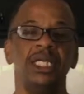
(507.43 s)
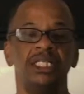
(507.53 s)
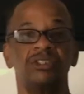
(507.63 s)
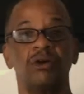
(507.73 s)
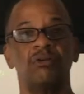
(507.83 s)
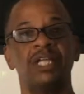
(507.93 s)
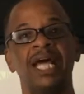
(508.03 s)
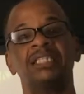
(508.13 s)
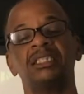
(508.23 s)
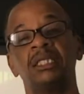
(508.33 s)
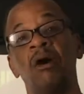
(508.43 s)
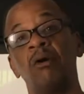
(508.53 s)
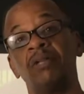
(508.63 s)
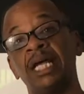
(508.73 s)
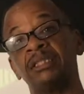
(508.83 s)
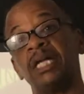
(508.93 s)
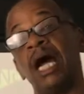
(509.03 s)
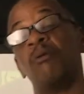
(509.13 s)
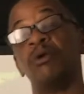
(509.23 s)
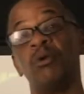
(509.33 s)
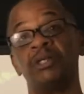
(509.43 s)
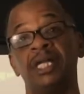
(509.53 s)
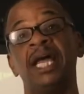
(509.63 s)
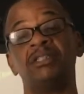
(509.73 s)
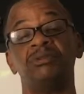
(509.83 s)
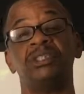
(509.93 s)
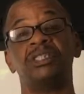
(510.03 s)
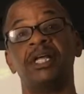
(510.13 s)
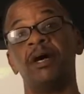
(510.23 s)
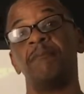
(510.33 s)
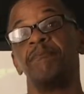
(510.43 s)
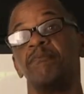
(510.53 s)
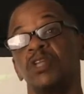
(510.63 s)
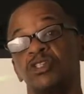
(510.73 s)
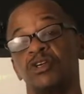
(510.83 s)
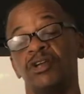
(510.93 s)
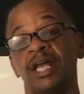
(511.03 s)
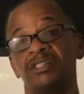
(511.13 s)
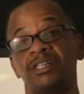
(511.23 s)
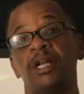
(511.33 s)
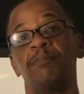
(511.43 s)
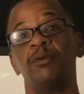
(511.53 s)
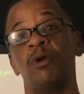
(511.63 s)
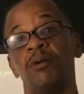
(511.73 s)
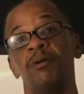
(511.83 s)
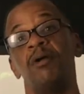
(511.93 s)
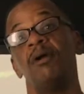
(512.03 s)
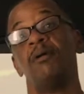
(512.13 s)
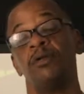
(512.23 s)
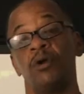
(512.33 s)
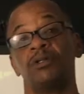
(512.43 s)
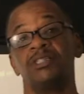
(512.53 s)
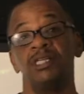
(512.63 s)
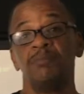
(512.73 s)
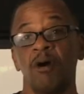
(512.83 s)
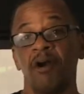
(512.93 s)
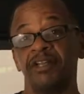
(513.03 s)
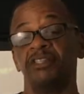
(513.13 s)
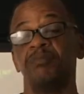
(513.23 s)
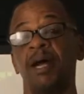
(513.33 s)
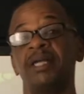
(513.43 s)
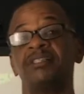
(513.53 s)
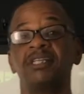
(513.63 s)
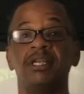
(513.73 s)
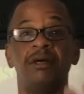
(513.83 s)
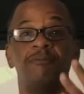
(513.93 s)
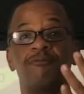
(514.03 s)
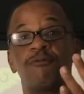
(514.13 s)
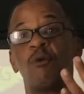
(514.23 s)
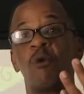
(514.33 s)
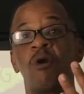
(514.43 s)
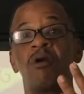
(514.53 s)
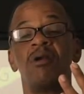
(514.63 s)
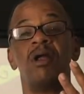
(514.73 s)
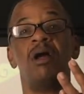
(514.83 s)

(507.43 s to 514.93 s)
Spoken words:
And so that's the goal. That's how we want to actually show you how to set up your tea parties by setting up 4,